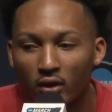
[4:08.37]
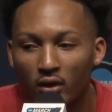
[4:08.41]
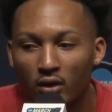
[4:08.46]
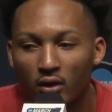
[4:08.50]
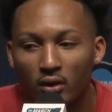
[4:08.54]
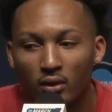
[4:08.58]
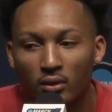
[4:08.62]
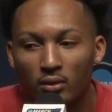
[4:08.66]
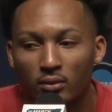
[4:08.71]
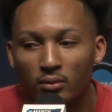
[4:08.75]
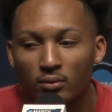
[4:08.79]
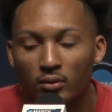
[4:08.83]

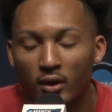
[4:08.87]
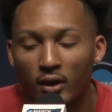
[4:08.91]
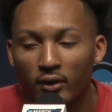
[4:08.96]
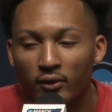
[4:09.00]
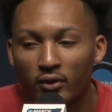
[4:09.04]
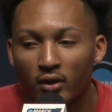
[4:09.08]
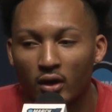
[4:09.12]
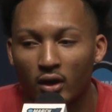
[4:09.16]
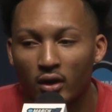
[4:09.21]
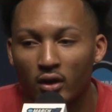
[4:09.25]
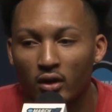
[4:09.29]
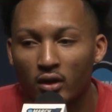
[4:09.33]

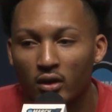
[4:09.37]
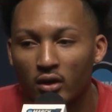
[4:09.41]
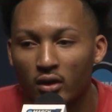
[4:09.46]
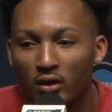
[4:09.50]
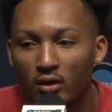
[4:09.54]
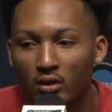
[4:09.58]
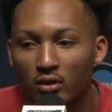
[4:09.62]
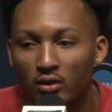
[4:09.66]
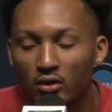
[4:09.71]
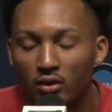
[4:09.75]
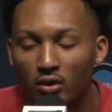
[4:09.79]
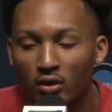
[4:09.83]
athletic,
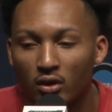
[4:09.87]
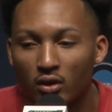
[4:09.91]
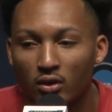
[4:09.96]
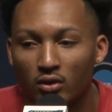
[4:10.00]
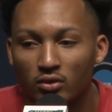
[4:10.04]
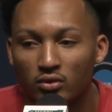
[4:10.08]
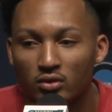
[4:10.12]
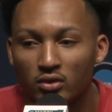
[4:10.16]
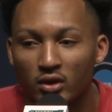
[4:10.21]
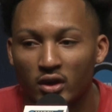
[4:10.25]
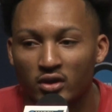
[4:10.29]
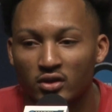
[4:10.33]
and, you
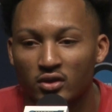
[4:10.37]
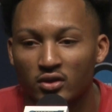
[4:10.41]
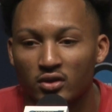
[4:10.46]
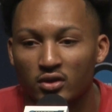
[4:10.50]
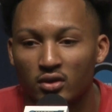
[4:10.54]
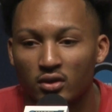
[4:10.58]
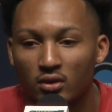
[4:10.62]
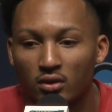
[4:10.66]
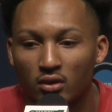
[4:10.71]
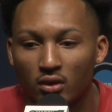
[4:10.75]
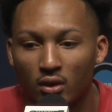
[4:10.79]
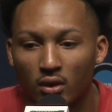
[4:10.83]
know, that's
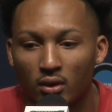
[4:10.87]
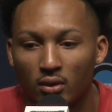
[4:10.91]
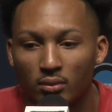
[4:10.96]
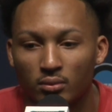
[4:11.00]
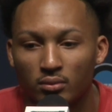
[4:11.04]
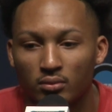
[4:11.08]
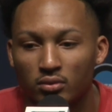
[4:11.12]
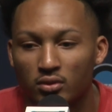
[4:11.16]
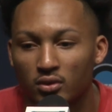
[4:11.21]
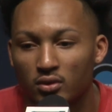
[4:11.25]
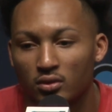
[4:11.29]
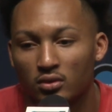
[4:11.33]
just,
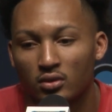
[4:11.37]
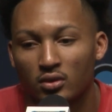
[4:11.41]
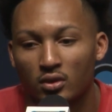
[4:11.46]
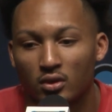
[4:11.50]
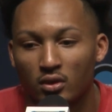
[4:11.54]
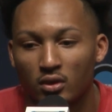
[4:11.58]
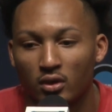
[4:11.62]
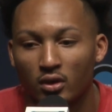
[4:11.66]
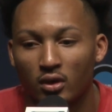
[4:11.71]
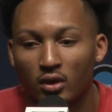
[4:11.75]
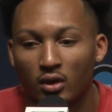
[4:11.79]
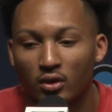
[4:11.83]

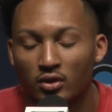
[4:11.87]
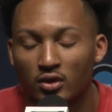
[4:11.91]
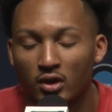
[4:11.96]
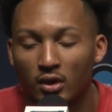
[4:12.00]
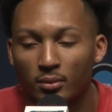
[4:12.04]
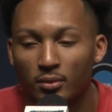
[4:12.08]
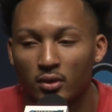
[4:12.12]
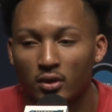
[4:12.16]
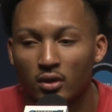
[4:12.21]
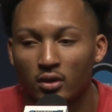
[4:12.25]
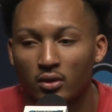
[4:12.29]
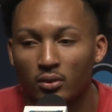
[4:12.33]
you know,
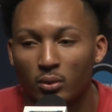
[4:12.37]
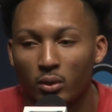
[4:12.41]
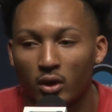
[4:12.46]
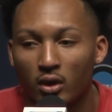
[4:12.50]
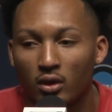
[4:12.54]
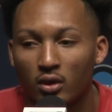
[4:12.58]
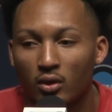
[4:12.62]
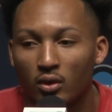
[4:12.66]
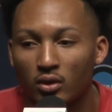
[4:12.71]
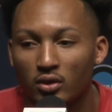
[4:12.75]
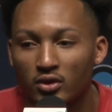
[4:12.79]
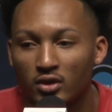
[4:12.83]
something to
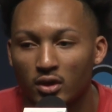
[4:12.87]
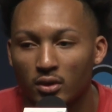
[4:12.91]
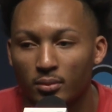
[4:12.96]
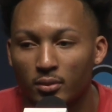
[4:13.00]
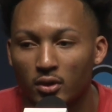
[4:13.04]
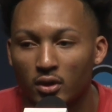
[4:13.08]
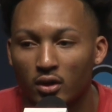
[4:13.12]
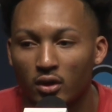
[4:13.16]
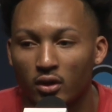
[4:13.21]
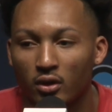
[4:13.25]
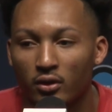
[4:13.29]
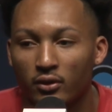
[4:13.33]
work on, something
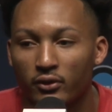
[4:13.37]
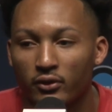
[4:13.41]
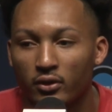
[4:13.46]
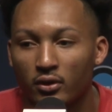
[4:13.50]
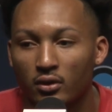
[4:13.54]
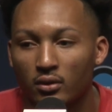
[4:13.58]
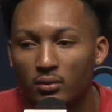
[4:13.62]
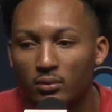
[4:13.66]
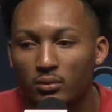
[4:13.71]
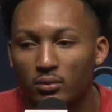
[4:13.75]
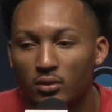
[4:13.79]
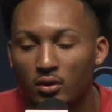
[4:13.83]
to learn
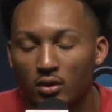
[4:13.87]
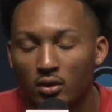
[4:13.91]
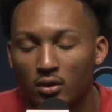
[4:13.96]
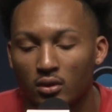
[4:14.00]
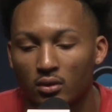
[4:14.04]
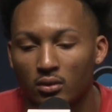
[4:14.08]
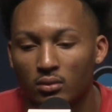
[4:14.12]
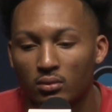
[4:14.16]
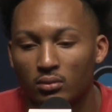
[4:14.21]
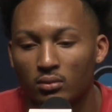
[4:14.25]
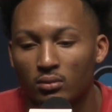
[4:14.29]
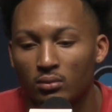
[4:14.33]
from,
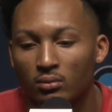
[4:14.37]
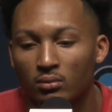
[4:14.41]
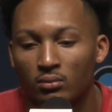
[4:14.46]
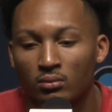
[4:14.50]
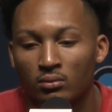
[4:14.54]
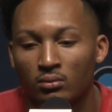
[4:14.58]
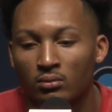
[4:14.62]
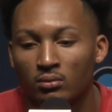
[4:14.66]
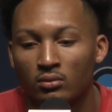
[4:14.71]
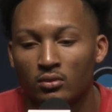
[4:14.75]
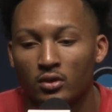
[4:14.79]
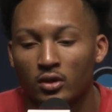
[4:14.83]

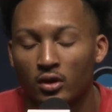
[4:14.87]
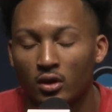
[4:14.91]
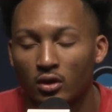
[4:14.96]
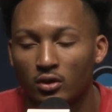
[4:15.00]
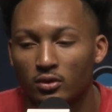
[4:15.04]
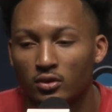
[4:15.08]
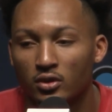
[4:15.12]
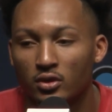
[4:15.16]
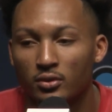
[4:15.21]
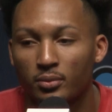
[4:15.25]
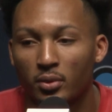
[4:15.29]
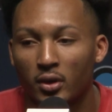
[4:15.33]
you know,
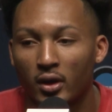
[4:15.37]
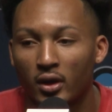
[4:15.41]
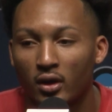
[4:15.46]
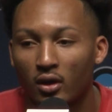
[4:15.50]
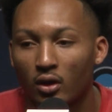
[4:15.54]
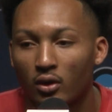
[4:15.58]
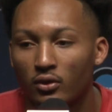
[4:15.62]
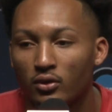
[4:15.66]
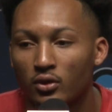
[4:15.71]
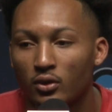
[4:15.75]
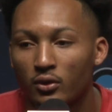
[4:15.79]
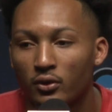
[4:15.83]
just playing
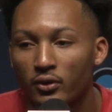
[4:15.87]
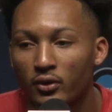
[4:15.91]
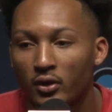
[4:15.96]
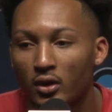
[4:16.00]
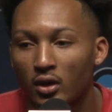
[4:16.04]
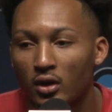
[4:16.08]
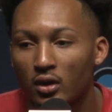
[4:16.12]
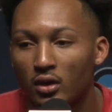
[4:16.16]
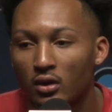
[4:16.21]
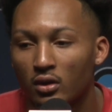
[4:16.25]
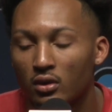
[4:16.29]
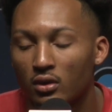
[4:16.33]
on 2
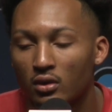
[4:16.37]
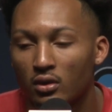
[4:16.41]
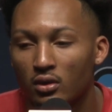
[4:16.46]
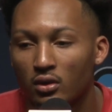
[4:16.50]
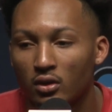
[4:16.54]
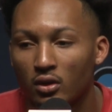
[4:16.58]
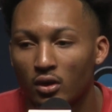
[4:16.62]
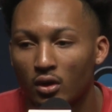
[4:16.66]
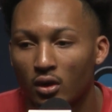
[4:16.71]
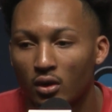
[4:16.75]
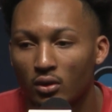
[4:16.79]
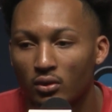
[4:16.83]
feet and,
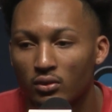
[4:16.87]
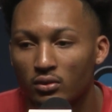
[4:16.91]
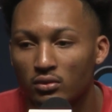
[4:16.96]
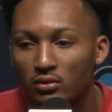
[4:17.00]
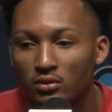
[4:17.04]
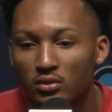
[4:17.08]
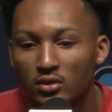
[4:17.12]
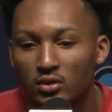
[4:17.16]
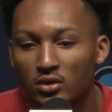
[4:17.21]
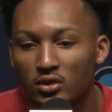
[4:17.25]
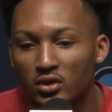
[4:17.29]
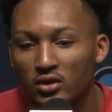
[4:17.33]
you know,
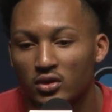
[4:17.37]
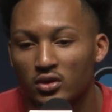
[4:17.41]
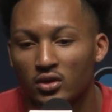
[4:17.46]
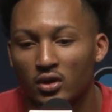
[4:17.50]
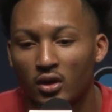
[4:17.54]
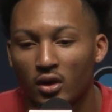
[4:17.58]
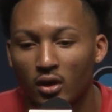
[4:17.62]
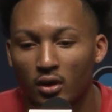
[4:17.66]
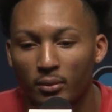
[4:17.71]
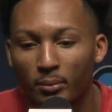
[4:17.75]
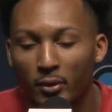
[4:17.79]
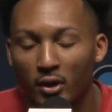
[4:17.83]
just
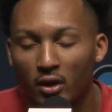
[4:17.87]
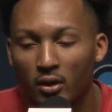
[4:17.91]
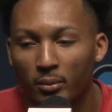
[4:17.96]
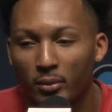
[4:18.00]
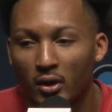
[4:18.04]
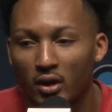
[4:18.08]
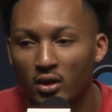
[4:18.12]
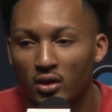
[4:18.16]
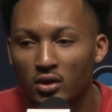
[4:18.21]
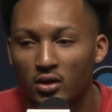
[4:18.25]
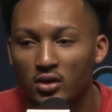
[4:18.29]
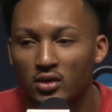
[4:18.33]
making
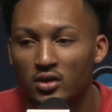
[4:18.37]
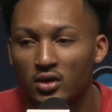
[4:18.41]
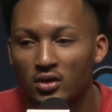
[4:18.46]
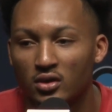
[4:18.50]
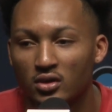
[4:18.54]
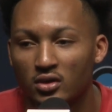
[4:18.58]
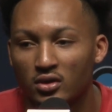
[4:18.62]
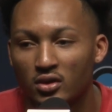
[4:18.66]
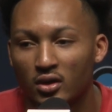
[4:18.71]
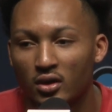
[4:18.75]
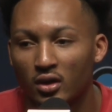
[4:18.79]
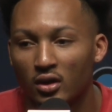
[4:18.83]
better
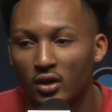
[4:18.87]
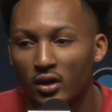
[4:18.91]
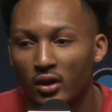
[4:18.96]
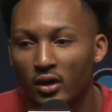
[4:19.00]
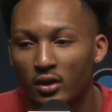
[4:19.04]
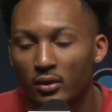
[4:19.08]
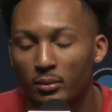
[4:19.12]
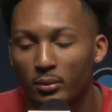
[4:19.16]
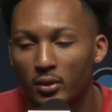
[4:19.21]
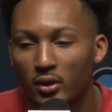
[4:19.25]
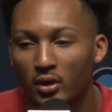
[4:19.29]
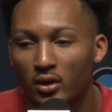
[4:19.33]
decisions in the
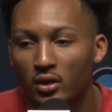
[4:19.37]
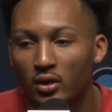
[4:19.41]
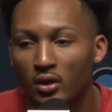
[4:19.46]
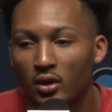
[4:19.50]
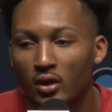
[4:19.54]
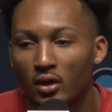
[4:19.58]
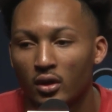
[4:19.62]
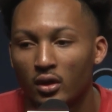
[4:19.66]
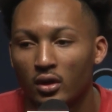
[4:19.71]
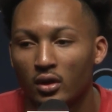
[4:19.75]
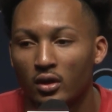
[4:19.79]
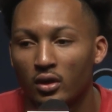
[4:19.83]
lane. But,
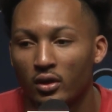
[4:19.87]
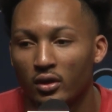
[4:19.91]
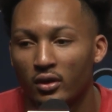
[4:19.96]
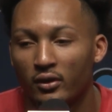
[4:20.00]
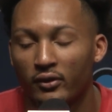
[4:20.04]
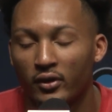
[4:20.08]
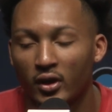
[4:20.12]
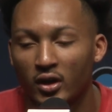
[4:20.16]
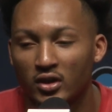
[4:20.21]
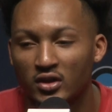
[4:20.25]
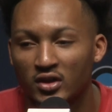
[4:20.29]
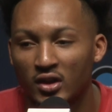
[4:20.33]
you know, they're
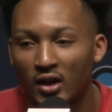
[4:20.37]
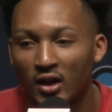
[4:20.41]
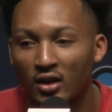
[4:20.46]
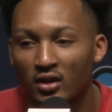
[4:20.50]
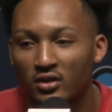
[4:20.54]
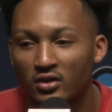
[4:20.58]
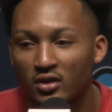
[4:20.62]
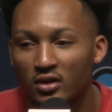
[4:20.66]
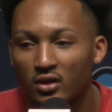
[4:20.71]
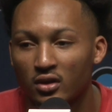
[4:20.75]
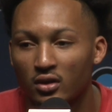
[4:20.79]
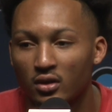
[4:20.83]
very
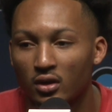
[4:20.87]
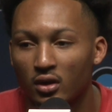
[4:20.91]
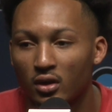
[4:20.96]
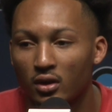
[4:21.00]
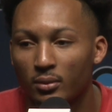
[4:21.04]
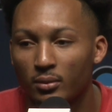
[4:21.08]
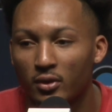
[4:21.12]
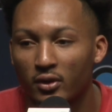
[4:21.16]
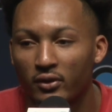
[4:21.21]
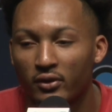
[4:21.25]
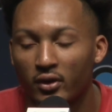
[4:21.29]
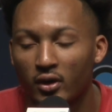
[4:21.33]
talented,
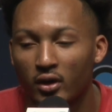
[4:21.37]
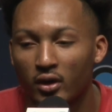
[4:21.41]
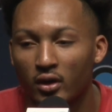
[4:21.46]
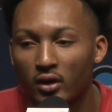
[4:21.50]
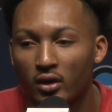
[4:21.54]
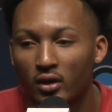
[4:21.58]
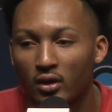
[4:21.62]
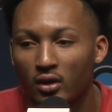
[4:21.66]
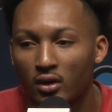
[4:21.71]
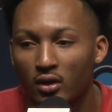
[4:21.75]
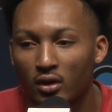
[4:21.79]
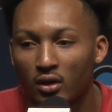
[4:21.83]
they're
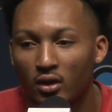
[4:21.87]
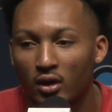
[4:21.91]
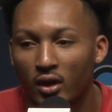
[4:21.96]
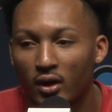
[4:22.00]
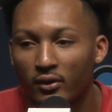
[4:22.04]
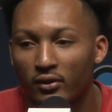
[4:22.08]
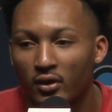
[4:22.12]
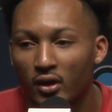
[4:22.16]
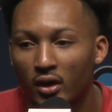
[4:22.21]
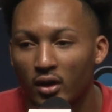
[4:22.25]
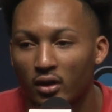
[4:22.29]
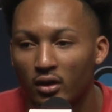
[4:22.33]
very
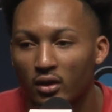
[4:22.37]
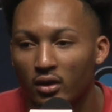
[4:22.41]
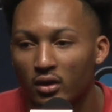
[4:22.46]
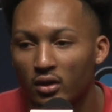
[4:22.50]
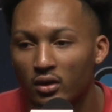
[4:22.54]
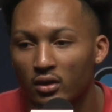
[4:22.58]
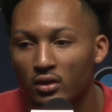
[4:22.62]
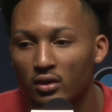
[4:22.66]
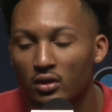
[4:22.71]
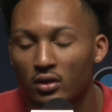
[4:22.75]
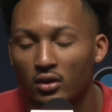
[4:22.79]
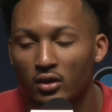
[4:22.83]
athletic,
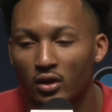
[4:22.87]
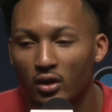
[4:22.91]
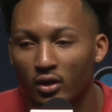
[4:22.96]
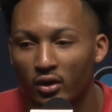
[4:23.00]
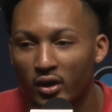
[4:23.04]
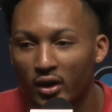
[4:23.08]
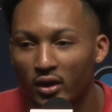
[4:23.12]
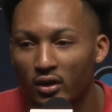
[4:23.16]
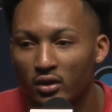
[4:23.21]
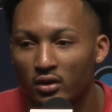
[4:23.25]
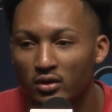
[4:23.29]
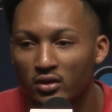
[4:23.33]
and, you know,
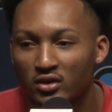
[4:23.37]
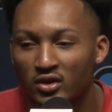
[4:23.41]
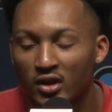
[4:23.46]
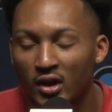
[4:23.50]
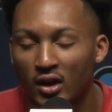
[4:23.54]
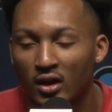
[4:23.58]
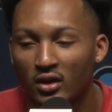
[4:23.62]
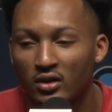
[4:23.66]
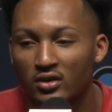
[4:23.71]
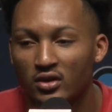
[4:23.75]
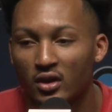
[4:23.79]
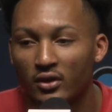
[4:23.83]
they
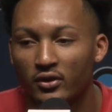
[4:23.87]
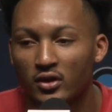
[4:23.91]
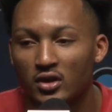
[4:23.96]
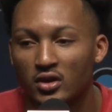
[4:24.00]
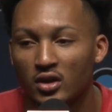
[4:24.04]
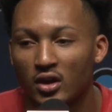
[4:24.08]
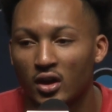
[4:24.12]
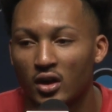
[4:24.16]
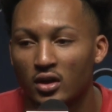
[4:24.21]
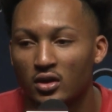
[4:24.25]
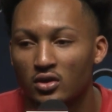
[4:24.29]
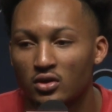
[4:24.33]
challenge every
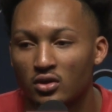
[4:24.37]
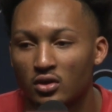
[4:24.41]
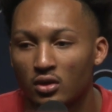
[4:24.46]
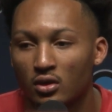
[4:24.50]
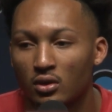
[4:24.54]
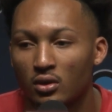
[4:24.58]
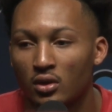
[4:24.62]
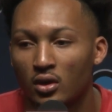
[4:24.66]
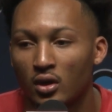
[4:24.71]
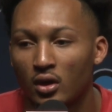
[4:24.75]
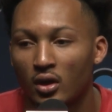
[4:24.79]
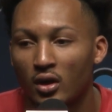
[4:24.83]
shot.
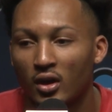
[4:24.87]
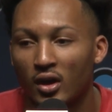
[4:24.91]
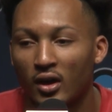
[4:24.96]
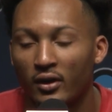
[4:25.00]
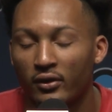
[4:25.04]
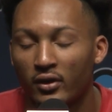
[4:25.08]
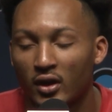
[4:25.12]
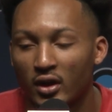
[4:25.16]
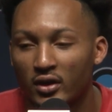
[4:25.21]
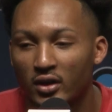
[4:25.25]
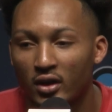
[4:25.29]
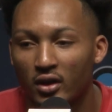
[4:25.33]
So I
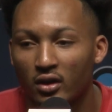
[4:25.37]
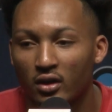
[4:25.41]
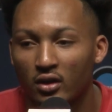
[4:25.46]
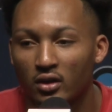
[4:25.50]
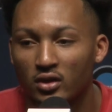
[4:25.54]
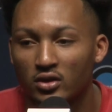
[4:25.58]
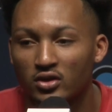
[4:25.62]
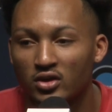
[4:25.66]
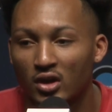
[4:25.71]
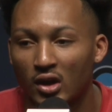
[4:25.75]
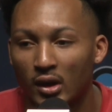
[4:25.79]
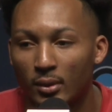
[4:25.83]
feel like they did a
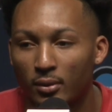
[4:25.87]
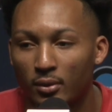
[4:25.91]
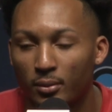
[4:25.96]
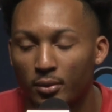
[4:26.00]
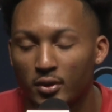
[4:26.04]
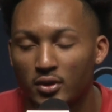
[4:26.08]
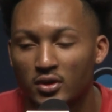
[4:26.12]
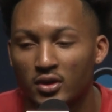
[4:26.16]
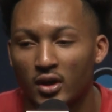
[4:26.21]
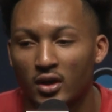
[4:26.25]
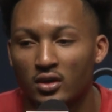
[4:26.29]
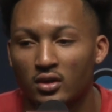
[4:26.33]
good job of
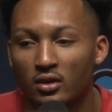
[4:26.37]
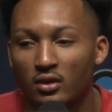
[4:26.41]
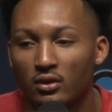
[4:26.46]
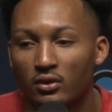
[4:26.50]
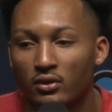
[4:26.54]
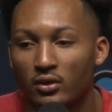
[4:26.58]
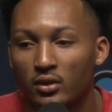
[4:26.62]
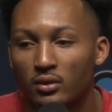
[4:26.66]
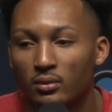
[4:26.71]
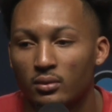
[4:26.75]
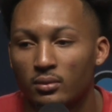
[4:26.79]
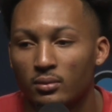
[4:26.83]
protecting the
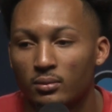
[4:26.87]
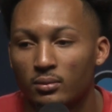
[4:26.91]
rim.